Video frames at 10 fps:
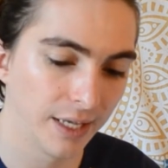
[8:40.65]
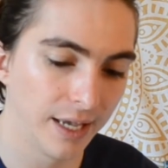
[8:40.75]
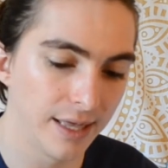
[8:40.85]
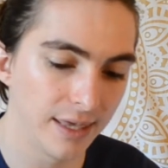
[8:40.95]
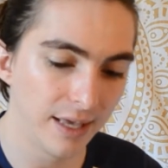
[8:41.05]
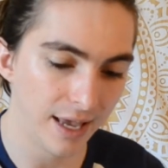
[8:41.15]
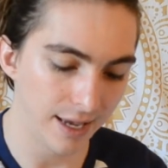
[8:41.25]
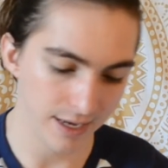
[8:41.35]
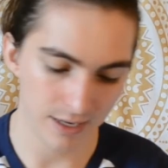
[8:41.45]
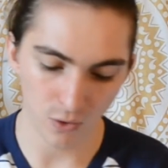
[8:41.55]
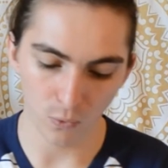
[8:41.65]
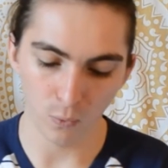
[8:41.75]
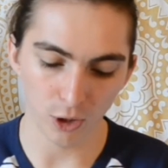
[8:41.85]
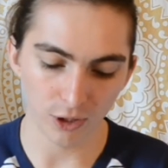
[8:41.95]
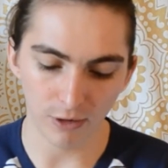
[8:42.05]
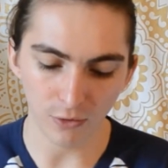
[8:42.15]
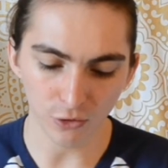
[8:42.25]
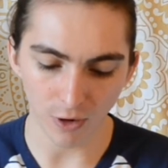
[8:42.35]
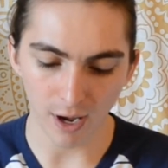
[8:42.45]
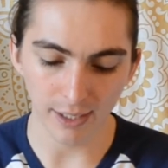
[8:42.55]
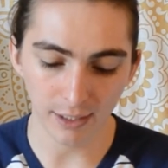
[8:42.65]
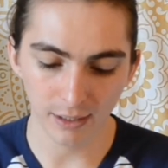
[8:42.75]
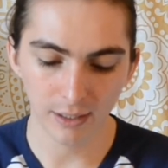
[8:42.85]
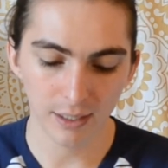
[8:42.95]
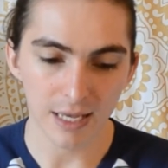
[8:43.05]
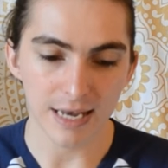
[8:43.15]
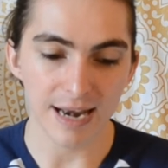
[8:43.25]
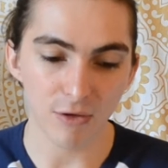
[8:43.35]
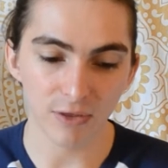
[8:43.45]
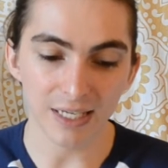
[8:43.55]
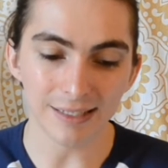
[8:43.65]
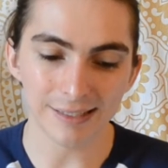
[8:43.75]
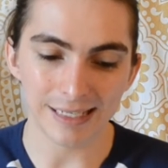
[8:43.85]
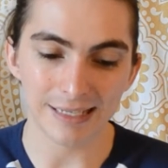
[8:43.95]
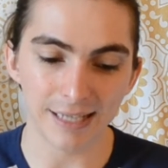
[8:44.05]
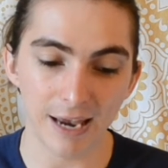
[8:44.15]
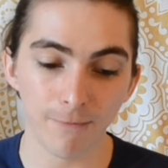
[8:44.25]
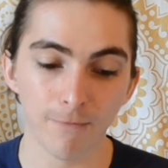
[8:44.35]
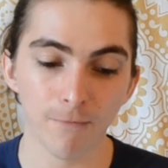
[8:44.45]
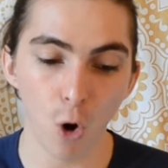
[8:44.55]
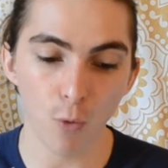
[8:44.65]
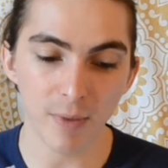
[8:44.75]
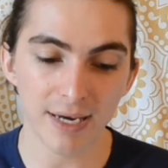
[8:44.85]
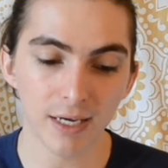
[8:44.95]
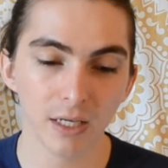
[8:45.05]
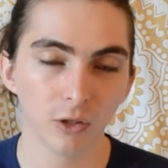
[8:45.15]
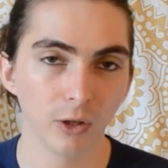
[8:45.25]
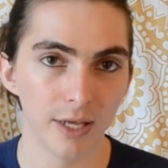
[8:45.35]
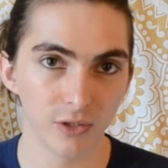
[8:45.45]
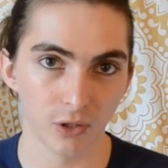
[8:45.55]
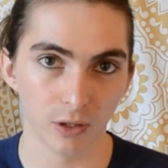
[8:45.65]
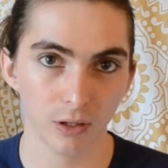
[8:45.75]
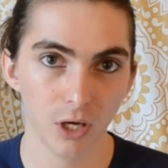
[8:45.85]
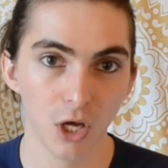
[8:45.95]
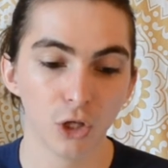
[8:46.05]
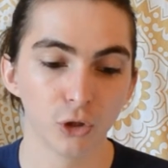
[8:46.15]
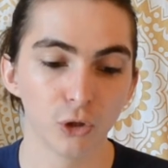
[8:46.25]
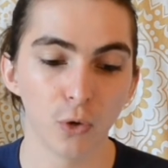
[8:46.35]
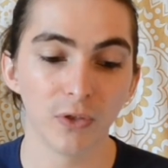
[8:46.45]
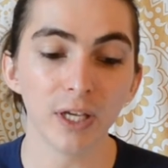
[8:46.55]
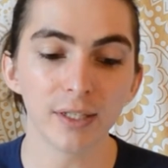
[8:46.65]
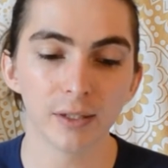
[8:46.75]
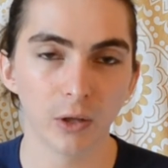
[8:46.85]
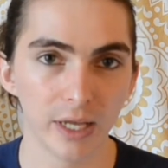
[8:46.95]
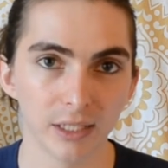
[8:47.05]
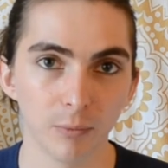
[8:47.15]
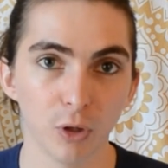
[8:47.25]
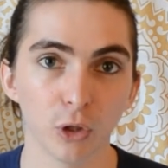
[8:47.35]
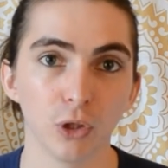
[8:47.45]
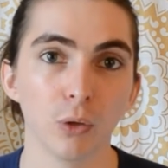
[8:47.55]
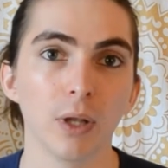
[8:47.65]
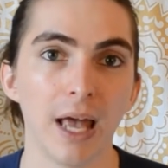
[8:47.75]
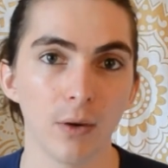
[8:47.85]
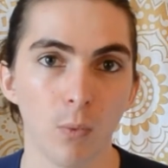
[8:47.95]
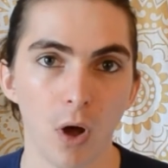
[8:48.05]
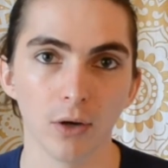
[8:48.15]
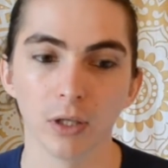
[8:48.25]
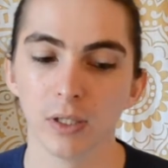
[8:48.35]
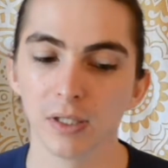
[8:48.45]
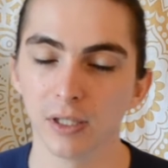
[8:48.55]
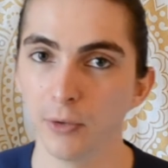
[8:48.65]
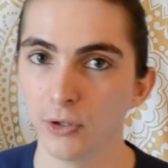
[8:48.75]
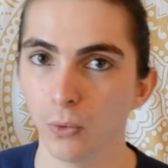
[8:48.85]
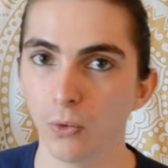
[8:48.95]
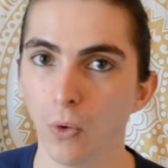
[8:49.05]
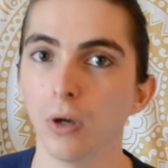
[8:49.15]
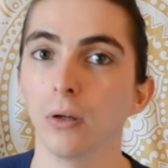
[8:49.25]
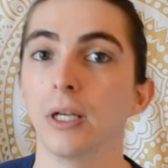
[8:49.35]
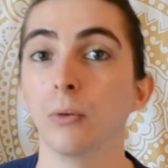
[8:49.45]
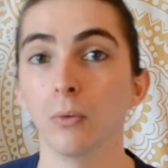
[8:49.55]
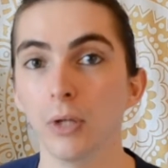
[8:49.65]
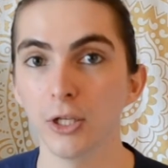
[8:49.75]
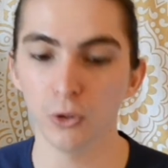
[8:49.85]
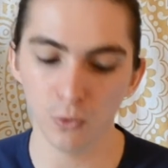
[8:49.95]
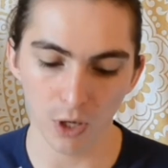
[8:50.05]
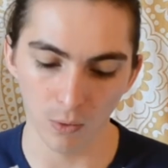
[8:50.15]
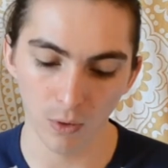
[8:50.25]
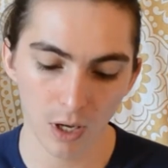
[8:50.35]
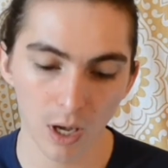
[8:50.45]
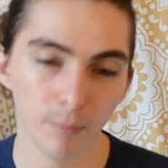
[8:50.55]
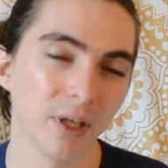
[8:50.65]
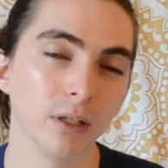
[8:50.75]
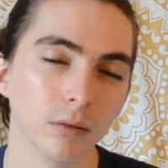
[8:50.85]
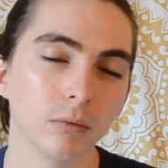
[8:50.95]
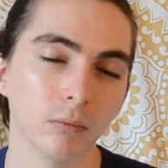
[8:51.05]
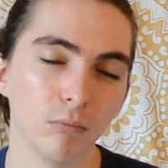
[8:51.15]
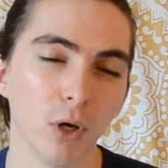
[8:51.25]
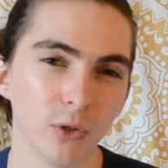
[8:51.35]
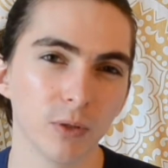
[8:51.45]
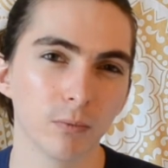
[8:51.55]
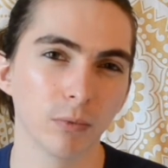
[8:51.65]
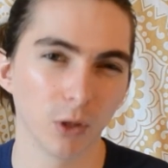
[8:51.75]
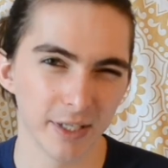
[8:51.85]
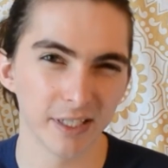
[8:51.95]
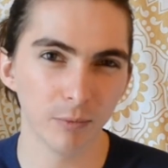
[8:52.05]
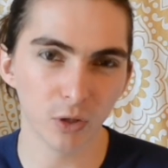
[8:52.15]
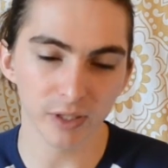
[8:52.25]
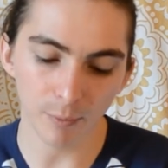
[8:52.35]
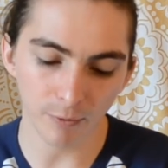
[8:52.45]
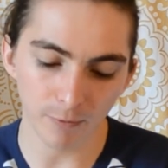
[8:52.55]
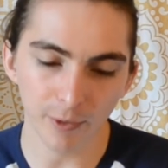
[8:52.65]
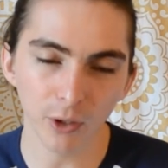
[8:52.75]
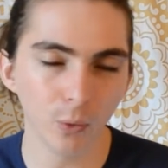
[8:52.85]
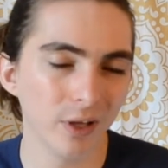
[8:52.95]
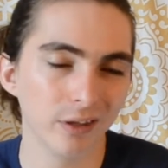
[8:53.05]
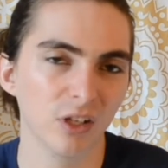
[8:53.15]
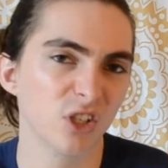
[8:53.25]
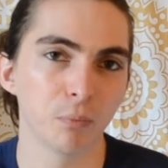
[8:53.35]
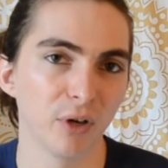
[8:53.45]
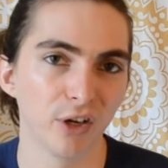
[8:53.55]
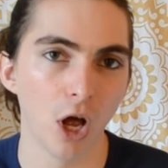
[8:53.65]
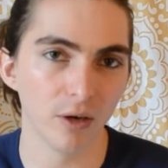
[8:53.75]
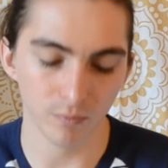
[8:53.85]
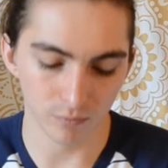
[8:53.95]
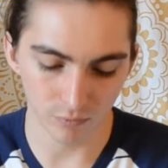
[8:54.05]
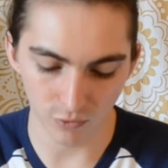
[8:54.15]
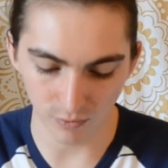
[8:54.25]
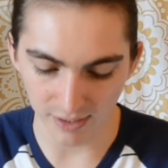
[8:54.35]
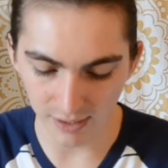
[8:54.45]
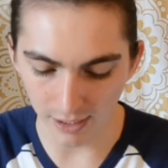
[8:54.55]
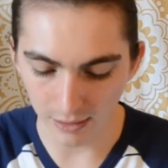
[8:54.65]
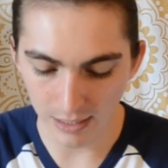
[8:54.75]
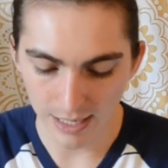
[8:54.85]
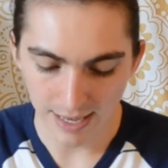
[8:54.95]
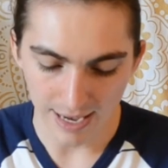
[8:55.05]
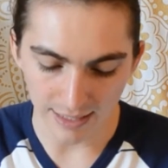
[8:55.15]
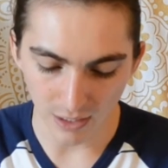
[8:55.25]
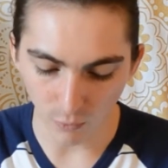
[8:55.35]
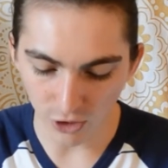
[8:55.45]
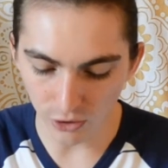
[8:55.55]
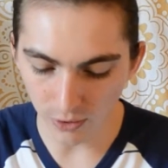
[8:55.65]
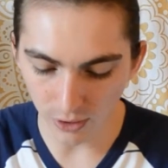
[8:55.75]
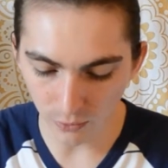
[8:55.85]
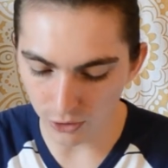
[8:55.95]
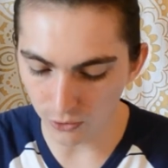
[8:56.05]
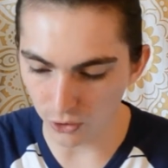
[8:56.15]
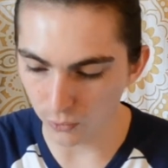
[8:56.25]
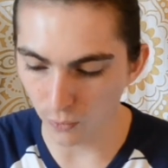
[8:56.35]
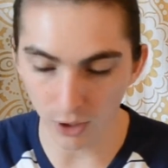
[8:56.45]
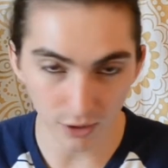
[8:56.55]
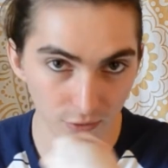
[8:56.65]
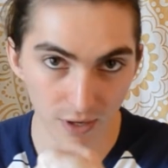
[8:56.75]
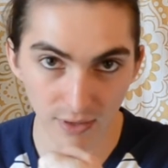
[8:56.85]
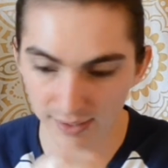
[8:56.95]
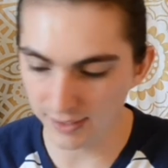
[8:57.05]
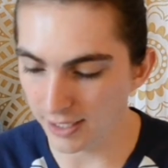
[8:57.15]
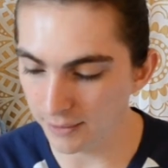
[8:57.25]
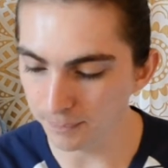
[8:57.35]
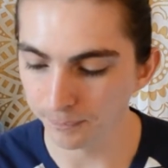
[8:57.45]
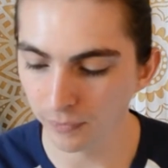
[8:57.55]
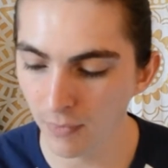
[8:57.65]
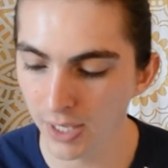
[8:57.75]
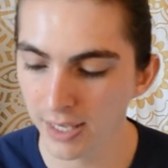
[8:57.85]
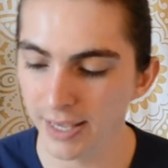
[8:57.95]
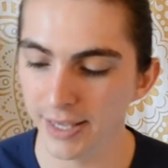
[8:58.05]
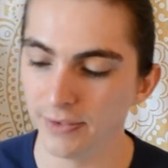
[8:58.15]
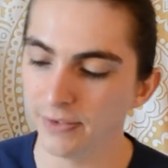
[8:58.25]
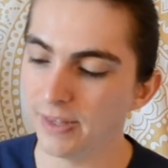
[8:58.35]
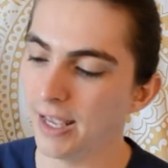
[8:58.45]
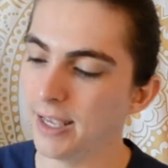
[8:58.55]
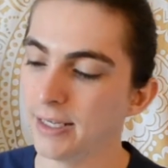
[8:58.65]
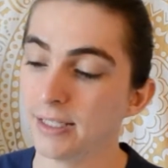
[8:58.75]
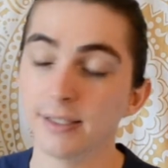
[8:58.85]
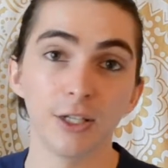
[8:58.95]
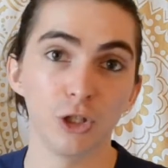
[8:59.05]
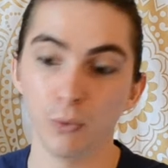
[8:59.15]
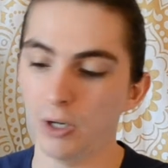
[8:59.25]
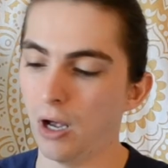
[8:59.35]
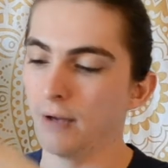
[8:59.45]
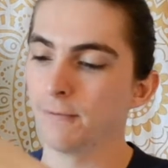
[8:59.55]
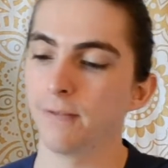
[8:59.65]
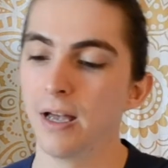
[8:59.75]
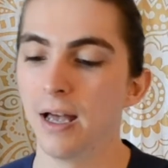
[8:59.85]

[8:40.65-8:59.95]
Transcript: and then work it around dry. Now this is a foaming cleanser. So this cleansing milk, you will add water, similar to an oil, it will let you know. But most cleansing milks I'm familiar with, you just put it on and that's it. And then what you do is you just work it around the skin and then tissue it off.